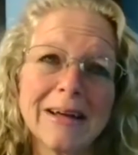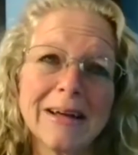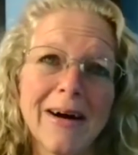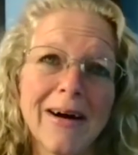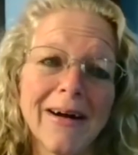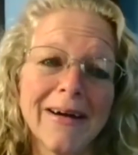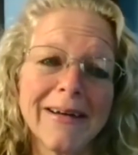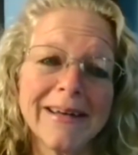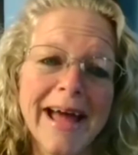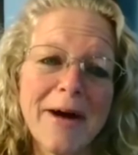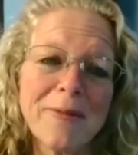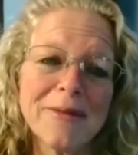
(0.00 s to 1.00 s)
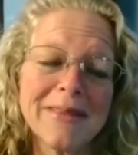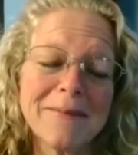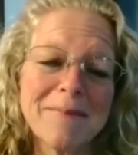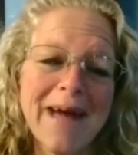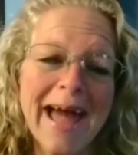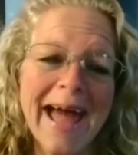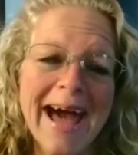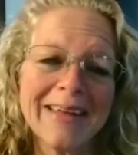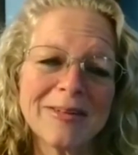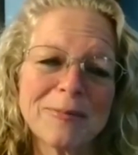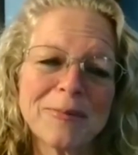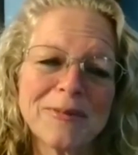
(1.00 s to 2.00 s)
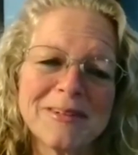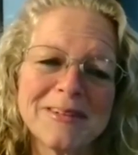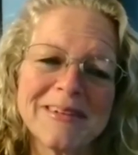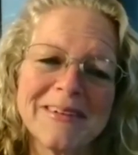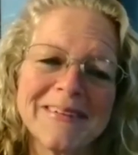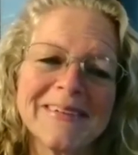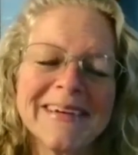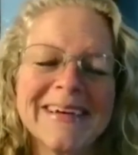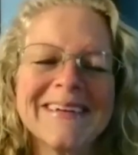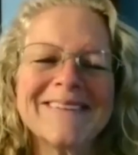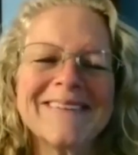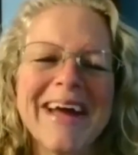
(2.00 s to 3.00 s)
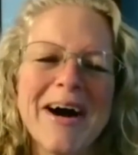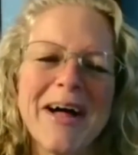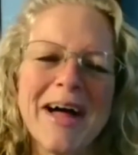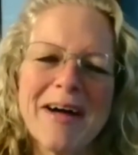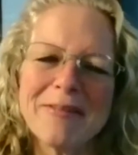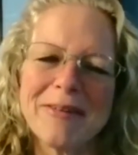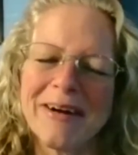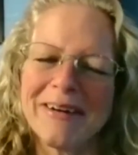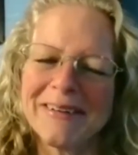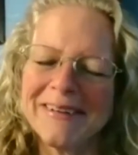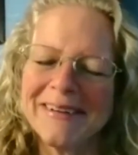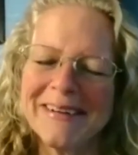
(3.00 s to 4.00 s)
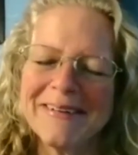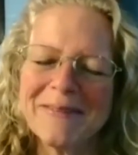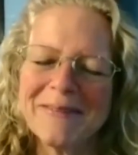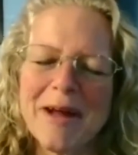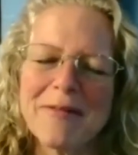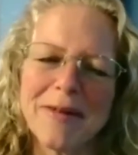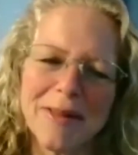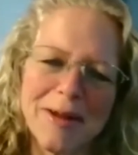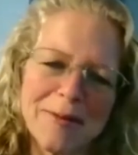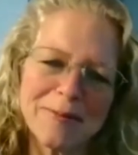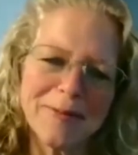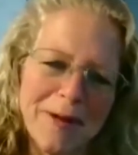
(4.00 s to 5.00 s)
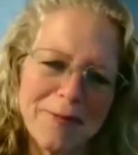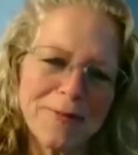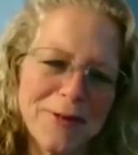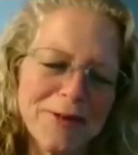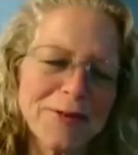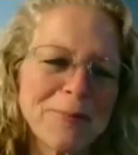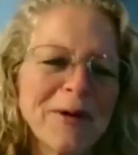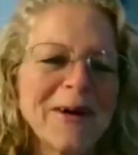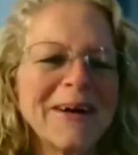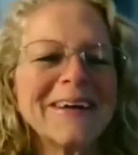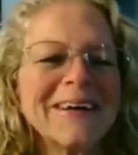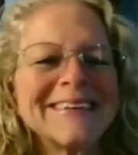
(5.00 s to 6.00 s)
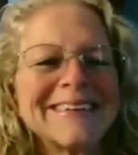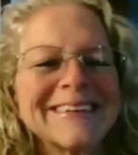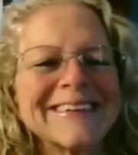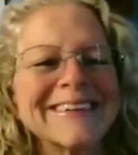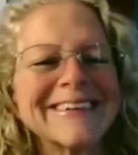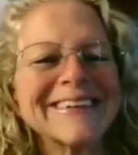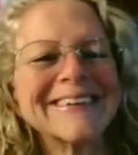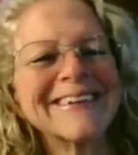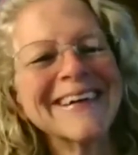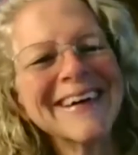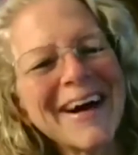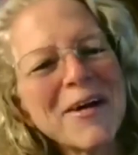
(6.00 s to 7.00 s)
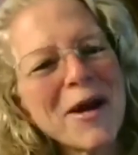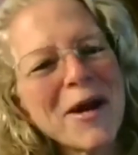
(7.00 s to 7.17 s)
little hard now with the mask, but we all have like our fist punch or our